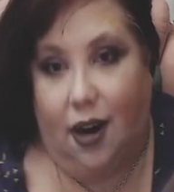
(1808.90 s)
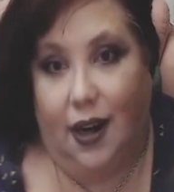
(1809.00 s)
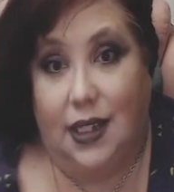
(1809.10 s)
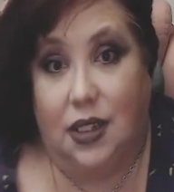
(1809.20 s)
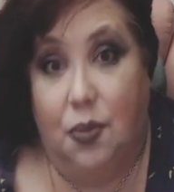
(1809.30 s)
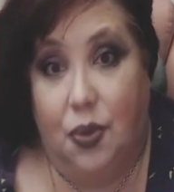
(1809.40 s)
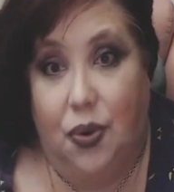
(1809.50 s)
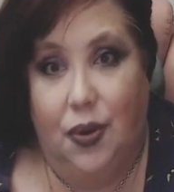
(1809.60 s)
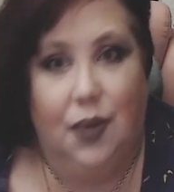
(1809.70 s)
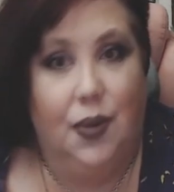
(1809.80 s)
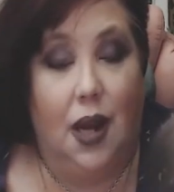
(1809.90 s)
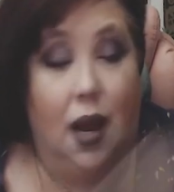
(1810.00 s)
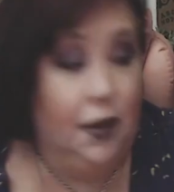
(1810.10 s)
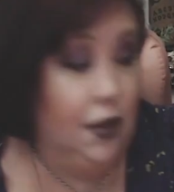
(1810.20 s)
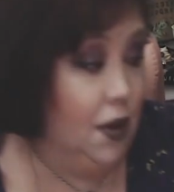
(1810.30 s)
is the moon, and we
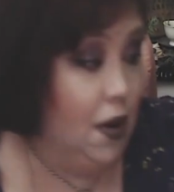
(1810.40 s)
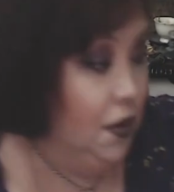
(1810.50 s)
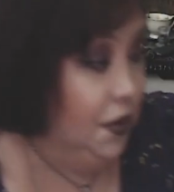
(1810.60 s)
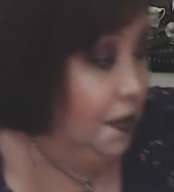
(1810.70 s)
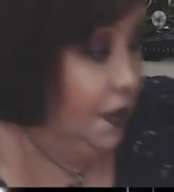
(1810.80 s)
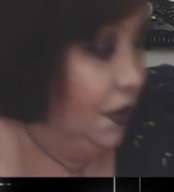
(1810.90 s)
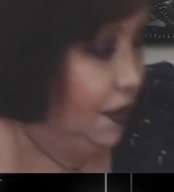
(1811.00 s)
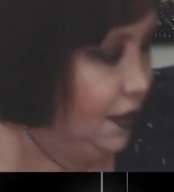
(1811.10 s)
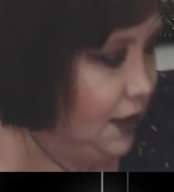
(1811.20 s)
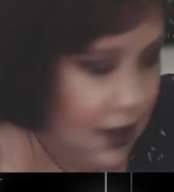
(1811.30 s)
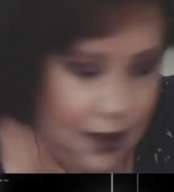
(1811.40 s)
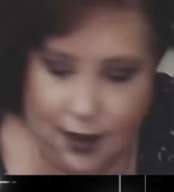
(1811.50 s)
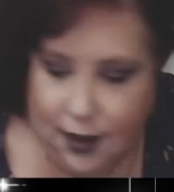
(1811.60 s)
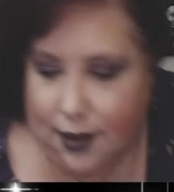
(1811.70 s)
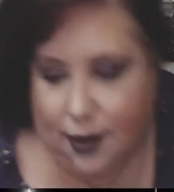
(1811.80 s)
all know the moon,
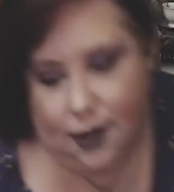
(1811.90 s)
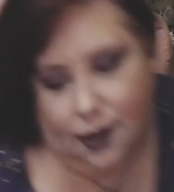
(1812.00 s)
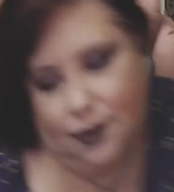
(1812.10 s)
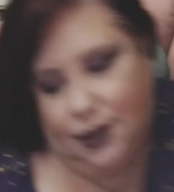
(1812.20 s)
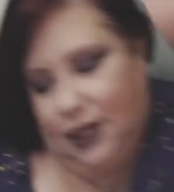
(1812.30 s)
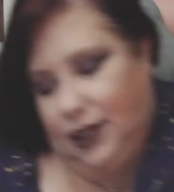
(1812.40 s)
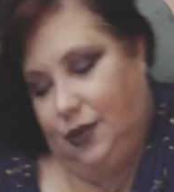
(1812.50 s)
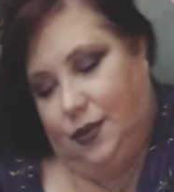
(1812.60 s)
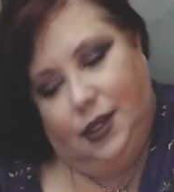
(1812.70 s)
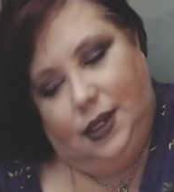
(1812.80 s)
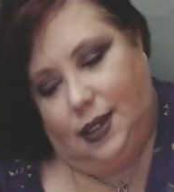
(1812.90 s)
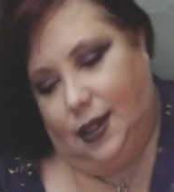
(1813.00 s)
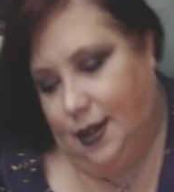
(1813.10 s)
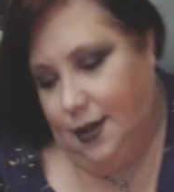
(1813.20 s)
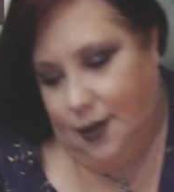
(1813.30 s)
we're dealing with
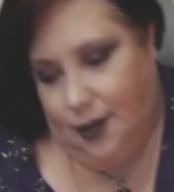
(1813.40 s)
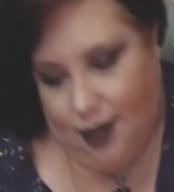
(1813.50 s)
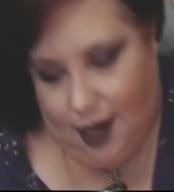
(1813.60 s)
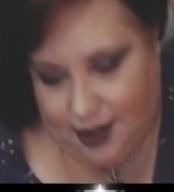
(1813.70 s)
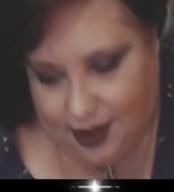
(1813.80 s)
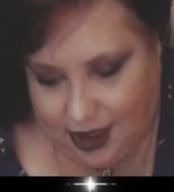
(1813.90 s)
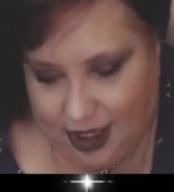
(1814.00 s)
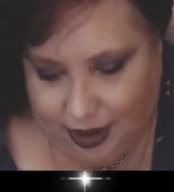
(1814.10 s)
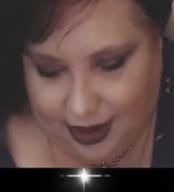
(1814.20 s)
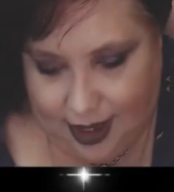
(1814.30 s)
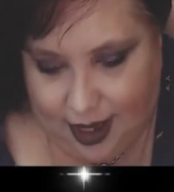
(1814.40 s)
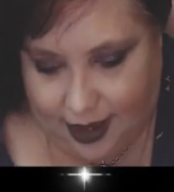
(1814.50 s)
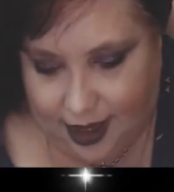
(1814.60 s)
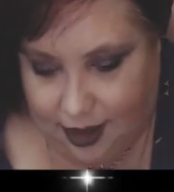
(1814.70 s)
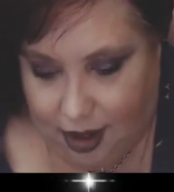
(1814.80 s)
lots of secrets, and I
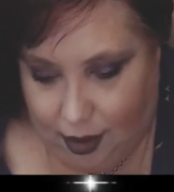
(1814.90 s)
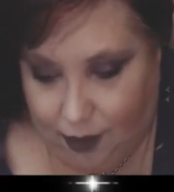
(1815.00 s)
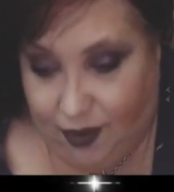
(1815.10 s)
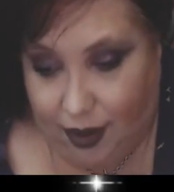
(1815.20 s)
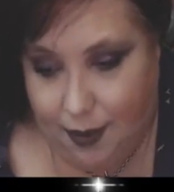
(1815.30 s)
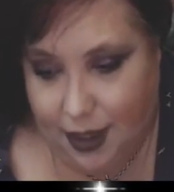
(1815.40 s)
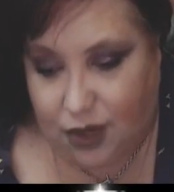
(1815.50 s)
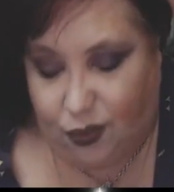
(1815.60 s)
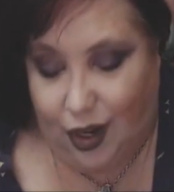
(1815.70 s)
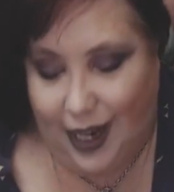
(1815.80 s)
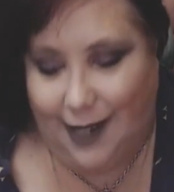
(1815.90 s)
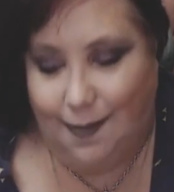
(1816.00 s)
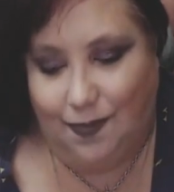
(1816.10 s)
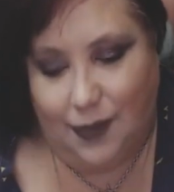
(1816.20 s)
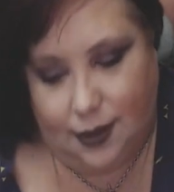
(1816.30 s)
think they're very much afraid
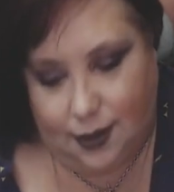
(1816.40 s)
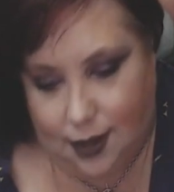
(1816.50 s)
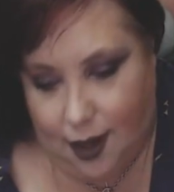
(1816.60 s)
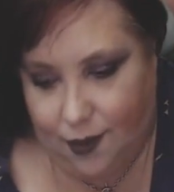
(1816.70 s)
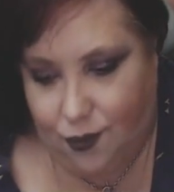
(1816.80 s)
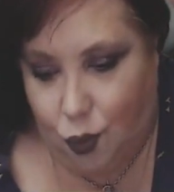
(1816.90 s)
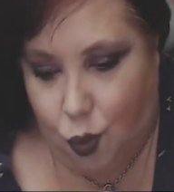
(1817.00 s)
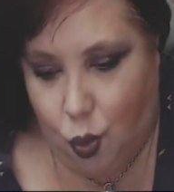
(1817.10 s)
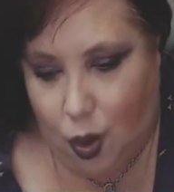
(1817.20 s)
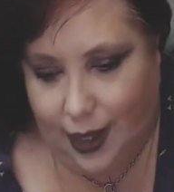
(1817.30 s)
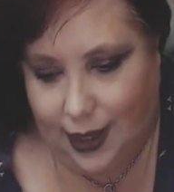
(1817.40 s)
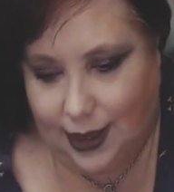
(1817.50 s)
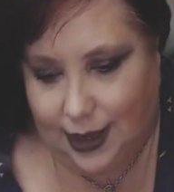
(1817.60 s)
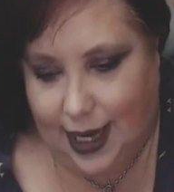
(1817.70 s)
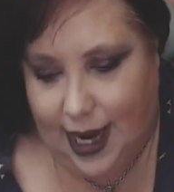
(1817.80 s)
of what
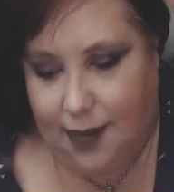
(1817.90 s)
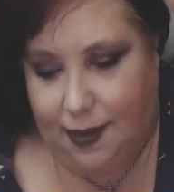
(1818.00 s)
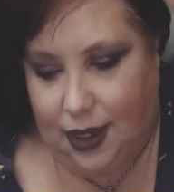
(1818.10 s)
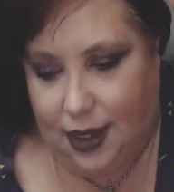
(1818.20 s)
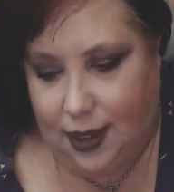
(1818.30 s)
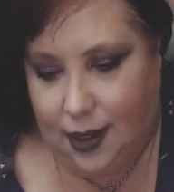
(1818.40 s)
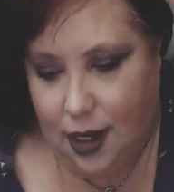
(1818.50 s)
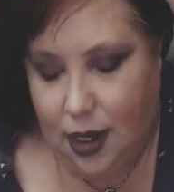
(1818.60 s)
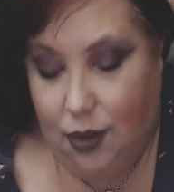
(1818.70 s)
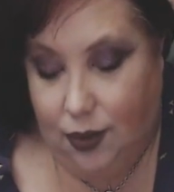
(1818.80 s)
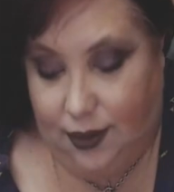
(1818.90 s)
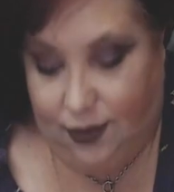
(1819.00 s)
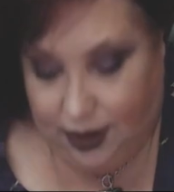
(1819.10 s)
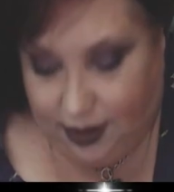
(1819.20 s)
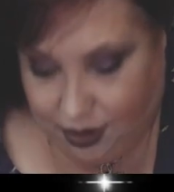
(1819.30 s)
can be
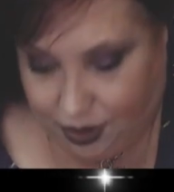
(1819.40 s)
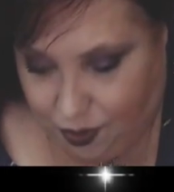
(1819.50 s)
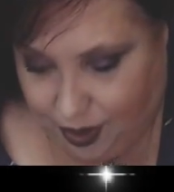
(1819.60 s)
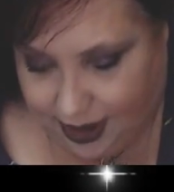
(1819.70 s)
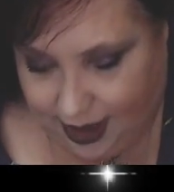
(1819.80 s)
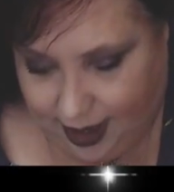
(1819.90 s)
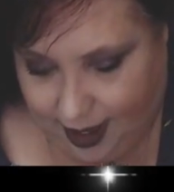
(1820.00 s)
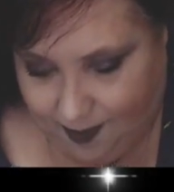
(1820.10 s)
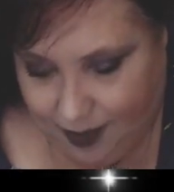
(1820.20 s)
revealed or what's going to happen.